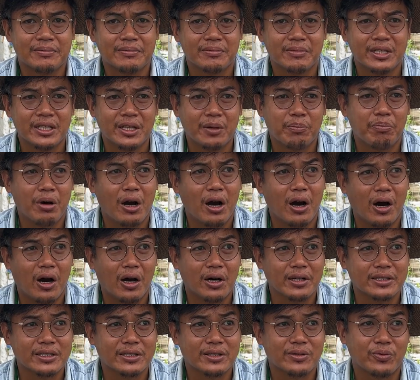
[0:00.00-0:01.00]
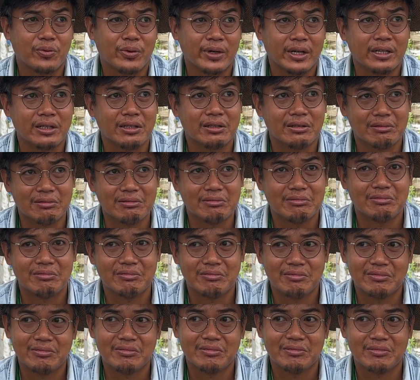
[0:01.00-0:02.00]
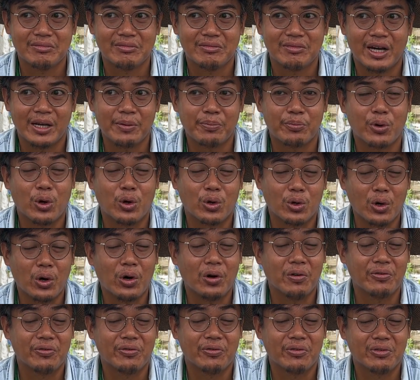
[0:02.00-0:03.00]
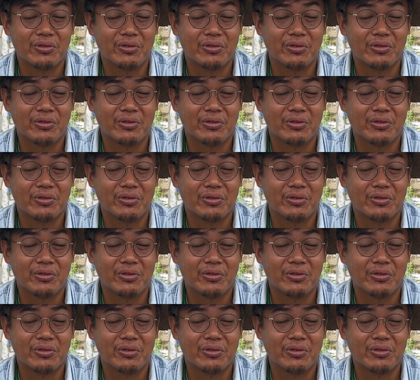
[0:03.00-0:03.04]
In the past, well, I broke off